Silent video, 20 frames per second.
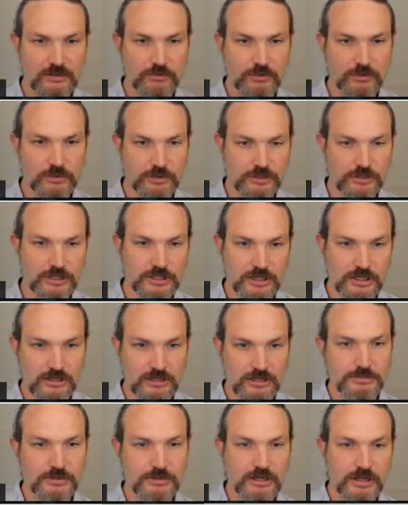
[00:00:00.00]
if we look at the
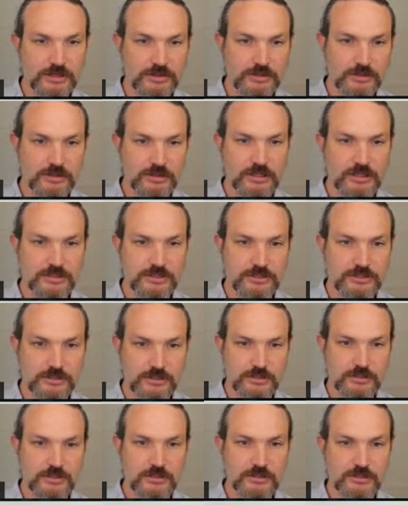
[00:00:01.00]
other
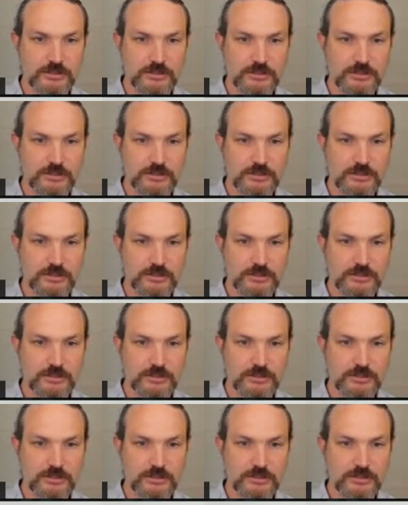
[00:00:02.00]
cluster,